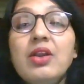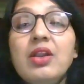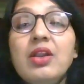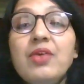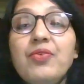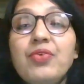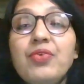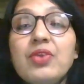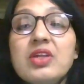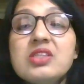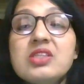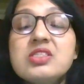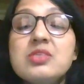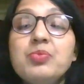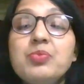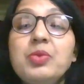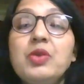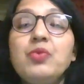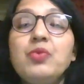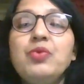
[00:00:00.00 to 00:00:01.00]
difference
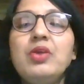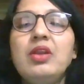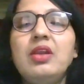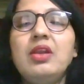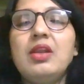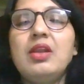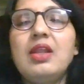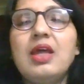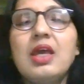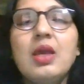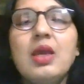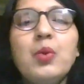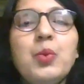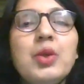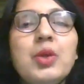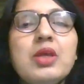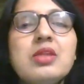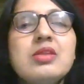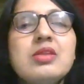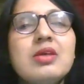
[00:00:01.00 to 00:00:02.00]
between
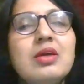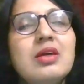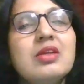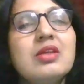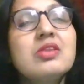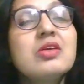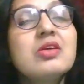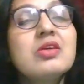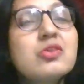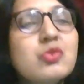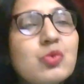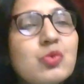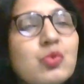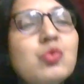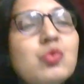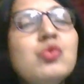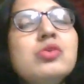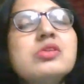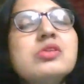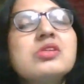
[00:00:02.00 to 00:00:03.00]
language as a
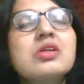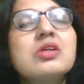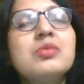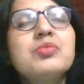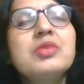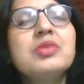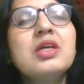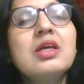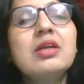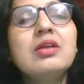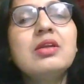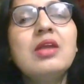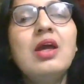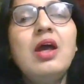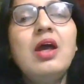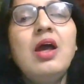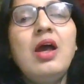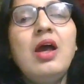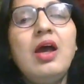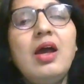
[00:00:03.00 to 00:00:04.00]
school subject
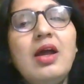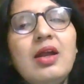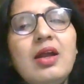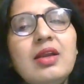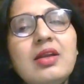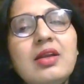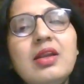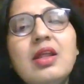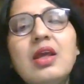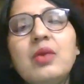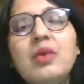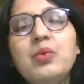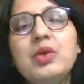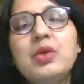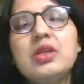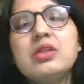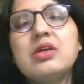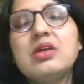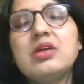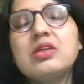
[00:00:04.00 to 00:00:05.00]
and
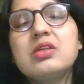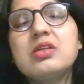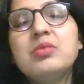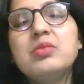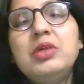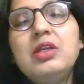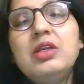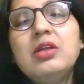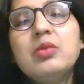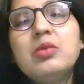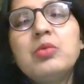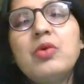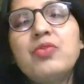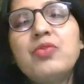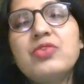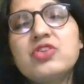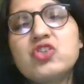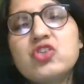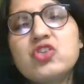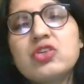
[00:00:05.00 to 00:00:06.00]
language as a medium of
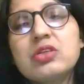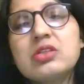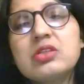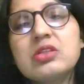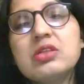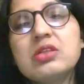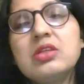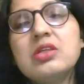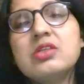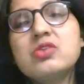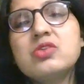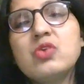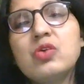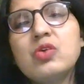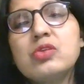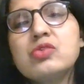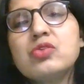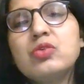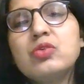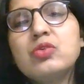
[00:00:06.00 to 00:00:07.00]
instruction is
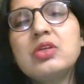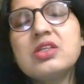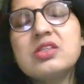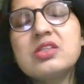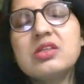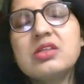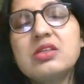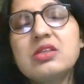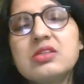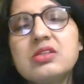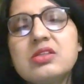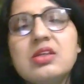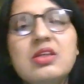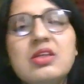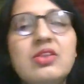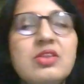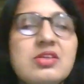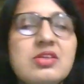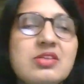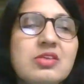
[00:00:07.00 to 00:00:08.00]
also discussed
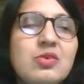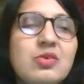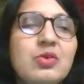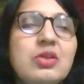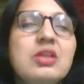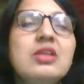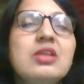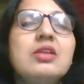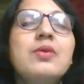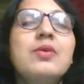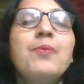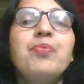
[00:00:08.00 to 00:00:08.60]
in this unit.